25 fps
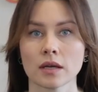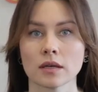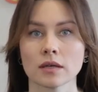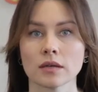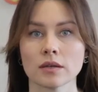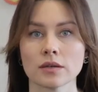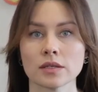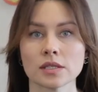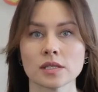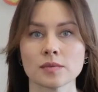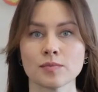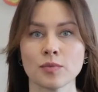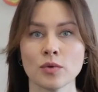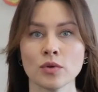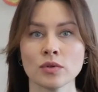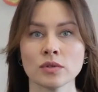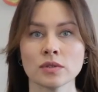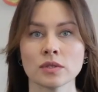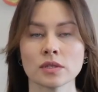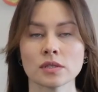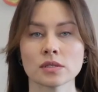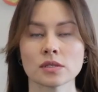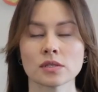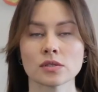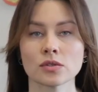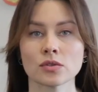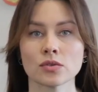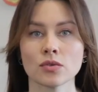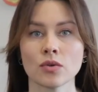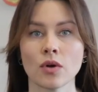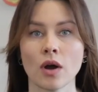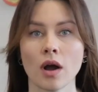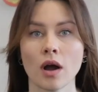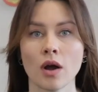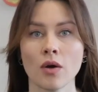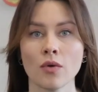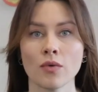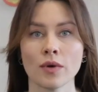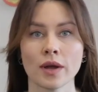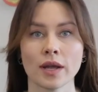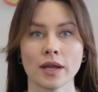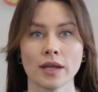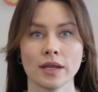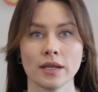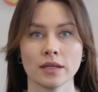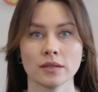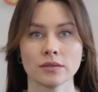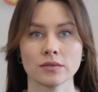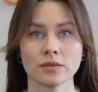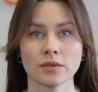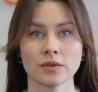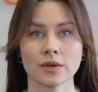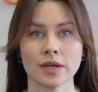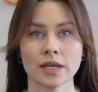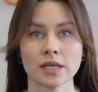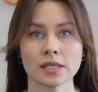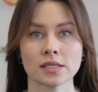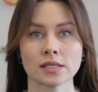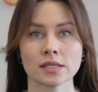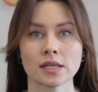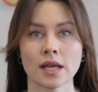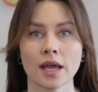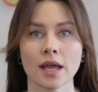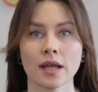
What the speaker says: correspondence to our interests,